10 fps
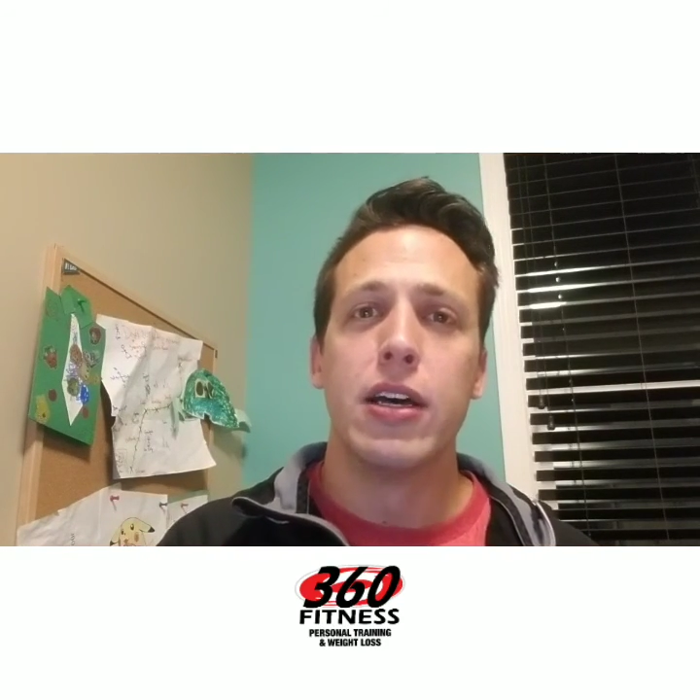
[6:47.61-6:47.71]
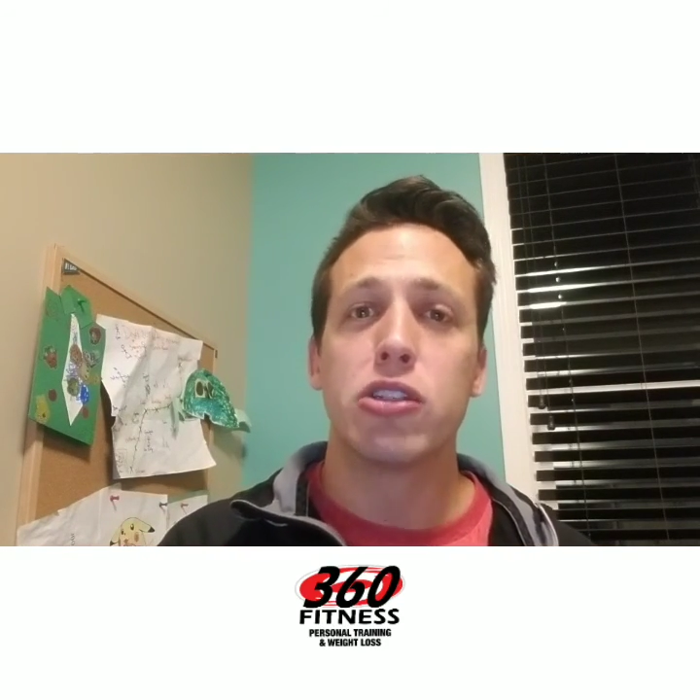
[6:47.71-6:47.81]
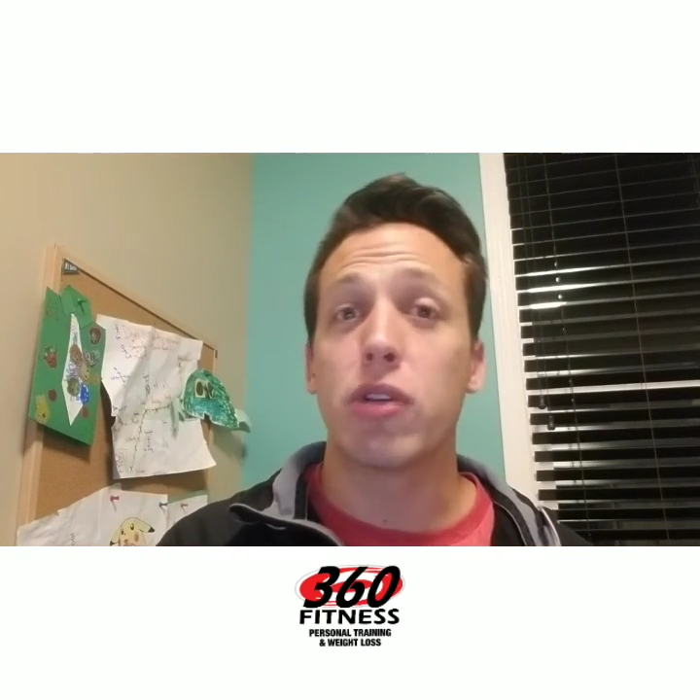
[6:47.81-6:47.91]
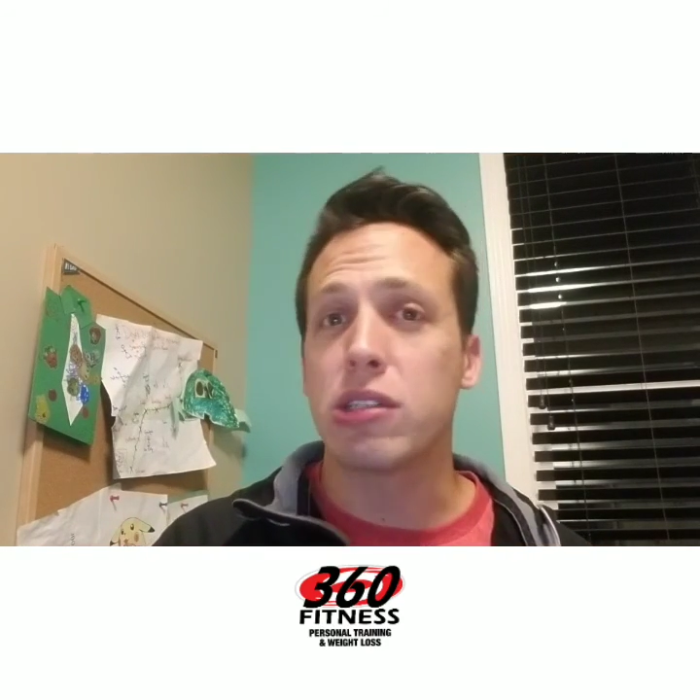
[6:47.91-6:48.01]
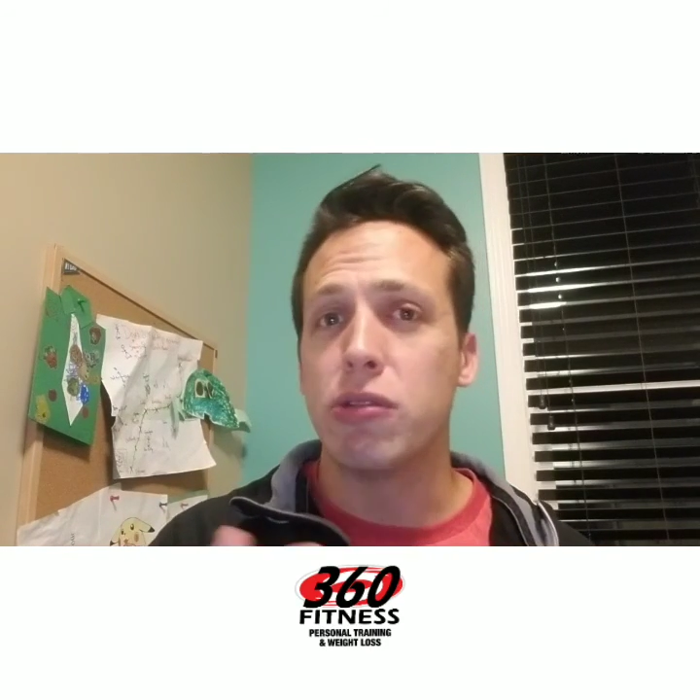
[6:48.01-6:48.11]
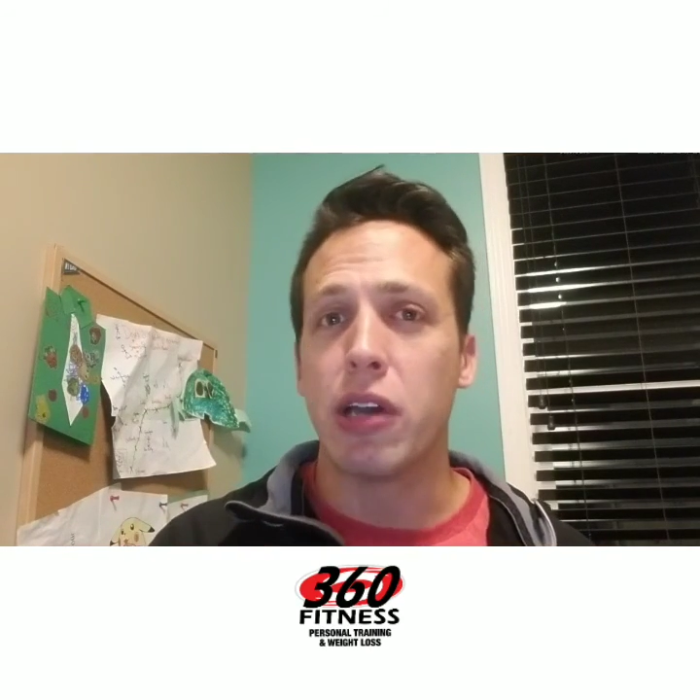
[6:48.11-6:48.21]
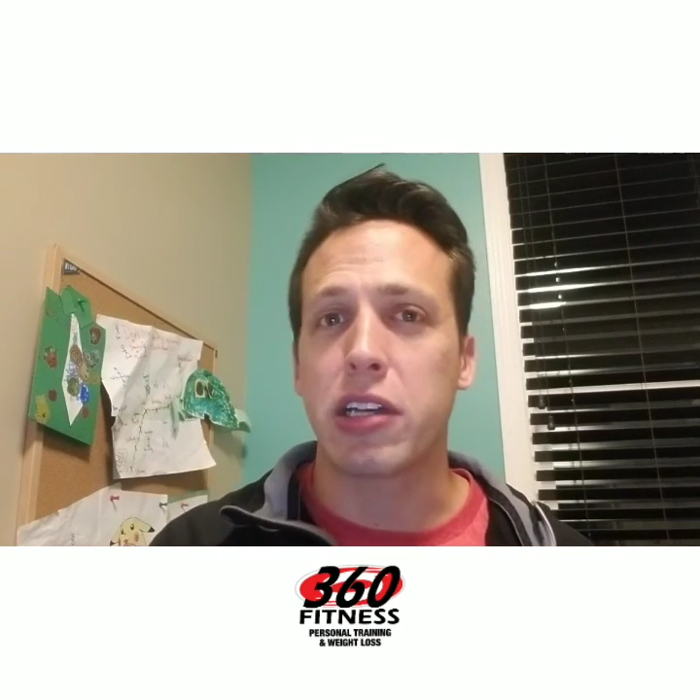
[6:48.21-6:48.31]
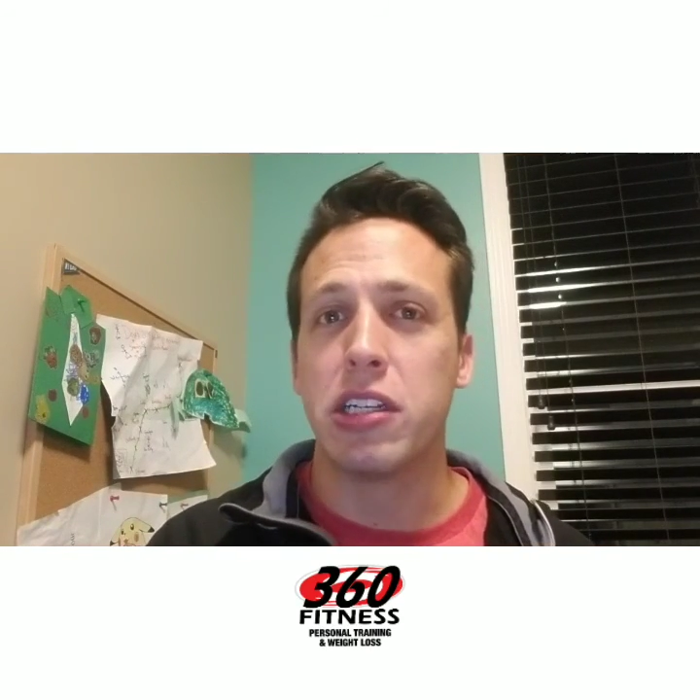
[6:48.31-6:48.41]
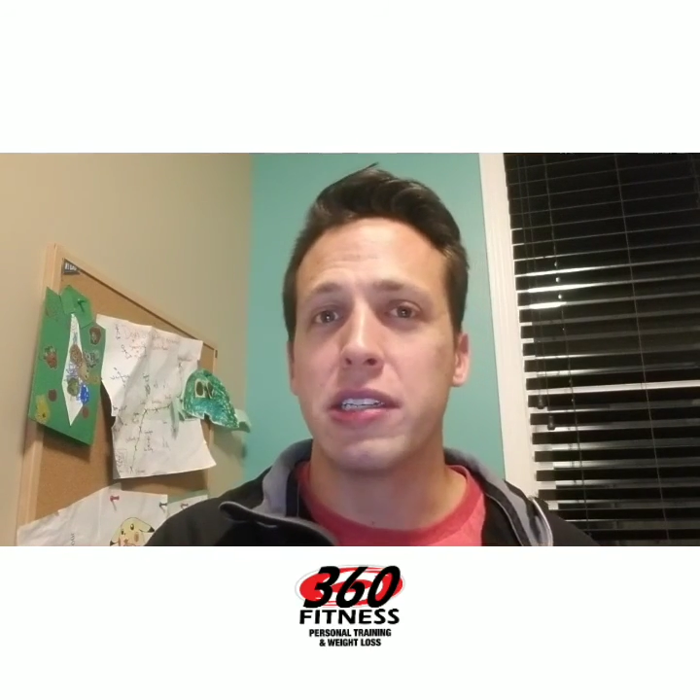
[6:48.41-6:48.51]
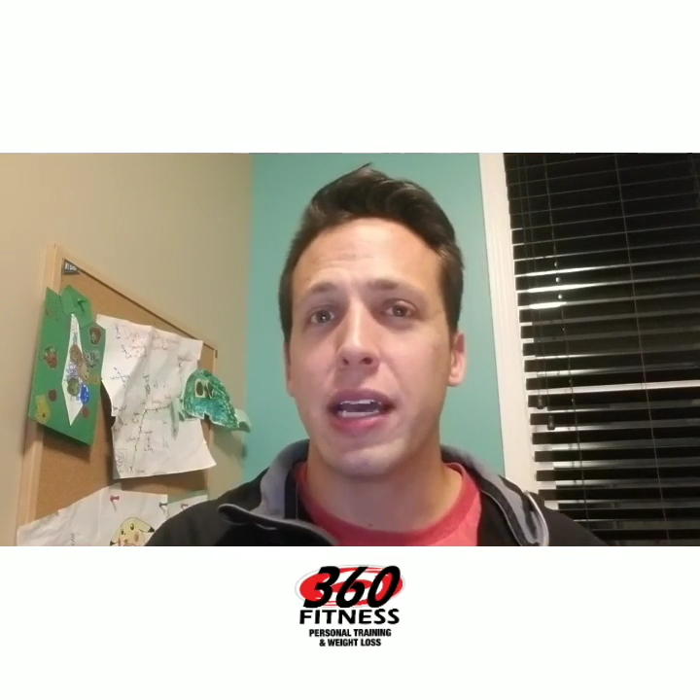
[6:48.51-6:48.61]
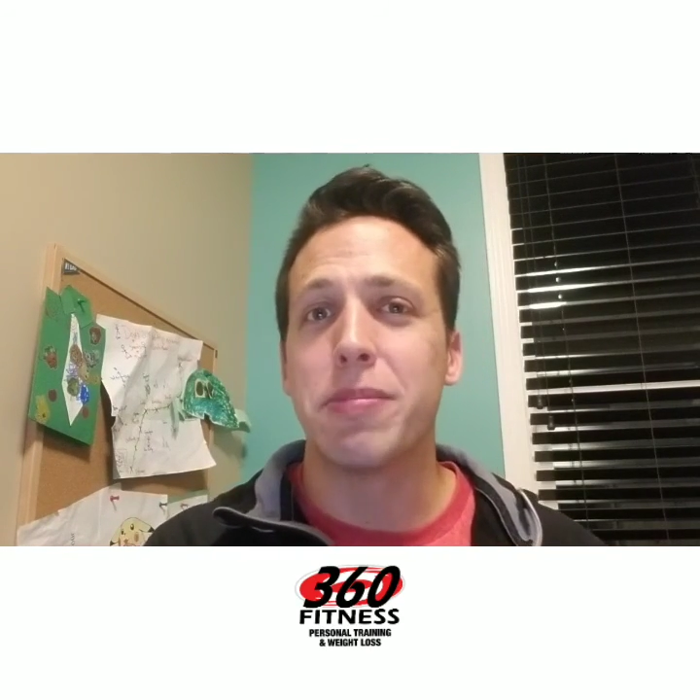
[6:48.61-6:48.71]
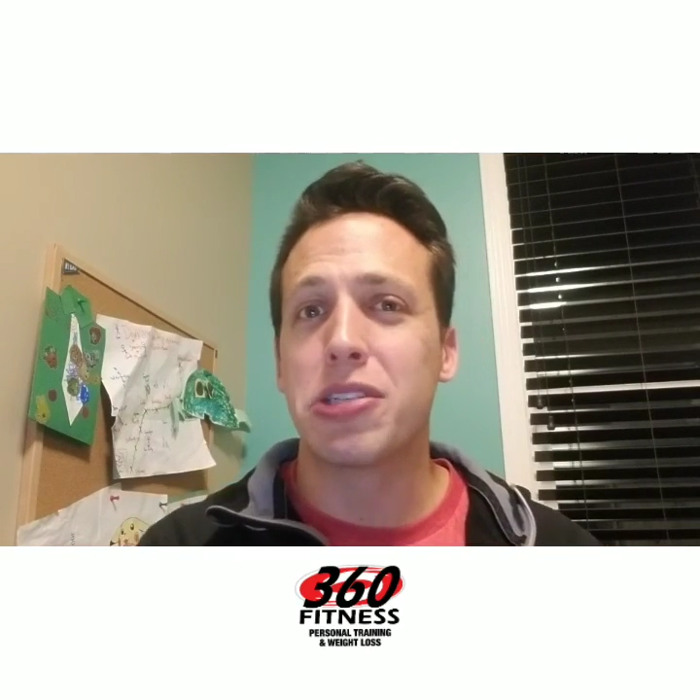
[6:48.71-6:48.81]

stress reduction tips,